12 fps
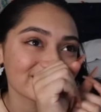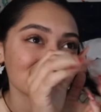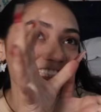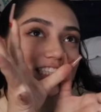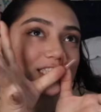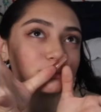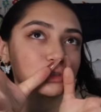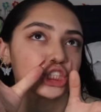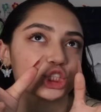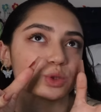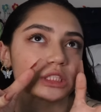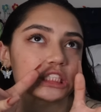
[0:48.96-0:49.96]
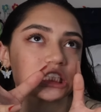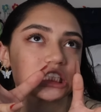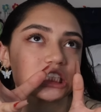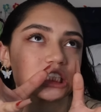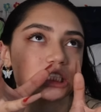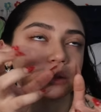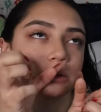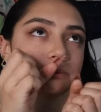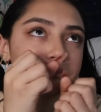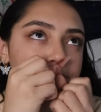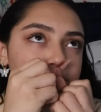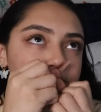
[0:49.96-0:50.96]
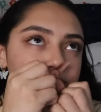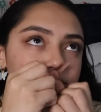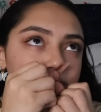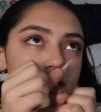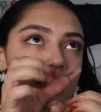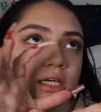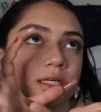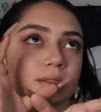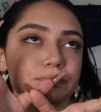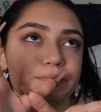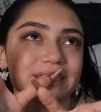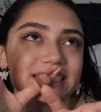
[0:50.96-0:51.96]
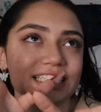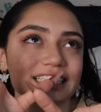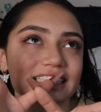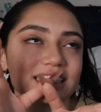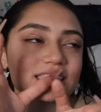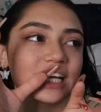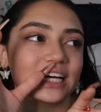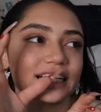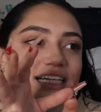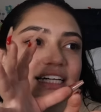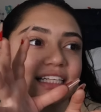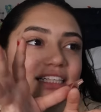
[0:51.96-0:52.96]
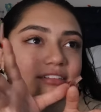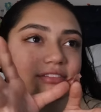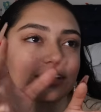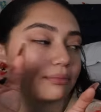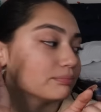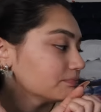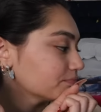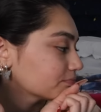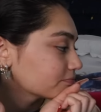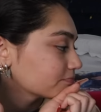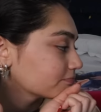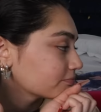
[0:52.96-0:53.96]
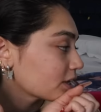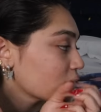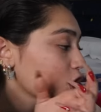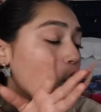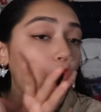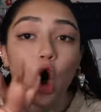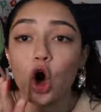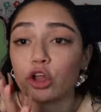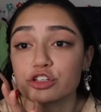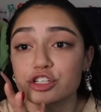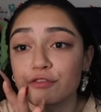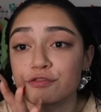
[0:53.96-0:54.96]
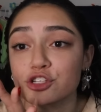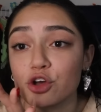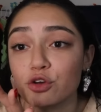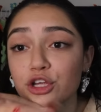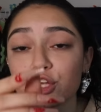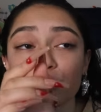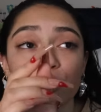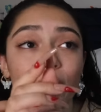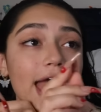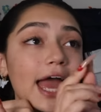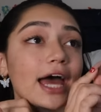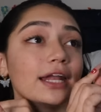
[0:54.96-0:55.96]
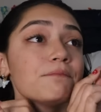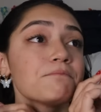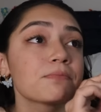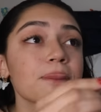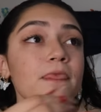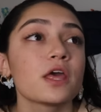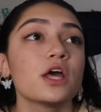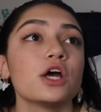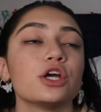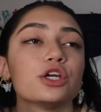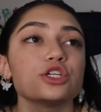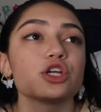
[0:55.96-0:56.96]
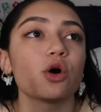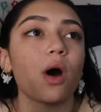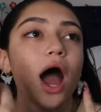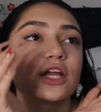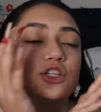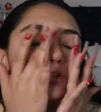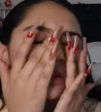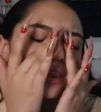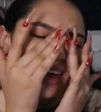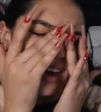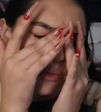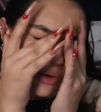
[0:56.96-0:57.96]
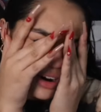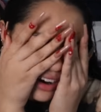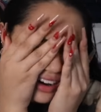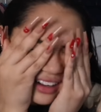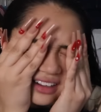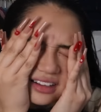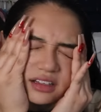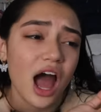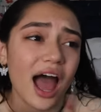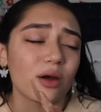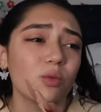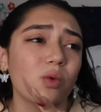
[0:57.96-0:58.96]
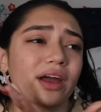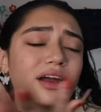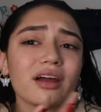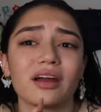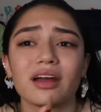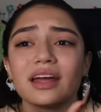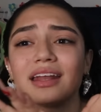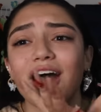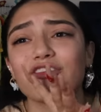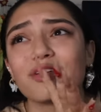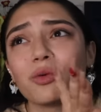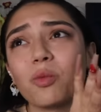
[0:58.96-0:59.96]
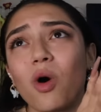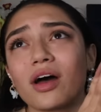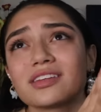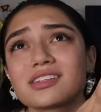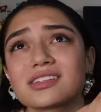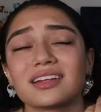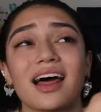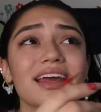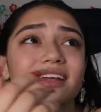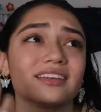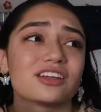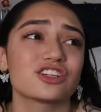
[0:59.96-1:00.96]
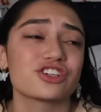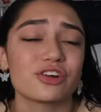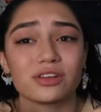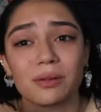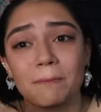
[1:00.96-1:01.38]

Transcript: And I'm so excited because I love them. All their stuff's so cute, and you know, I do the thing where I wear an outfit once, like the shirt and the